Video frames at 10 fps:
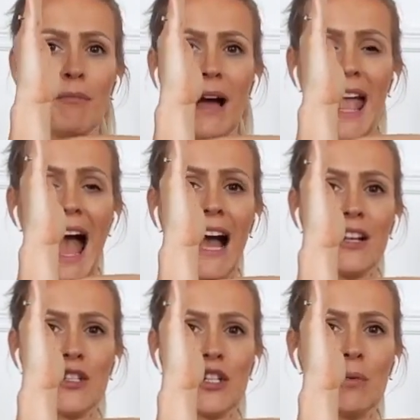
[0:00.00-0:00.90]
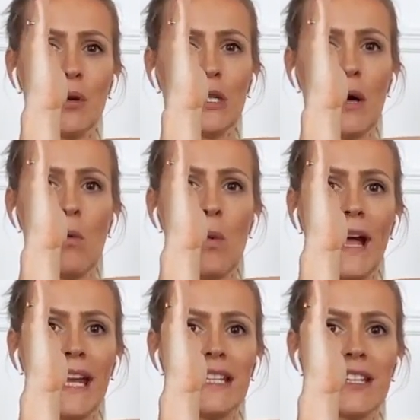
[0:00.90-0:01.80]
my actual
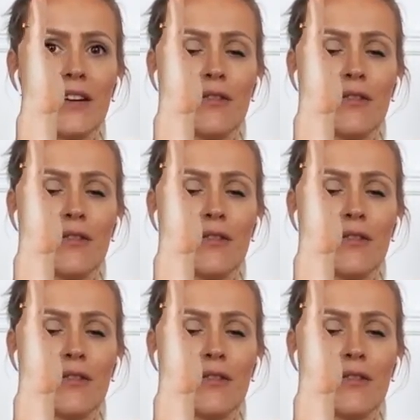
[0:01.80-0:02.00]
weight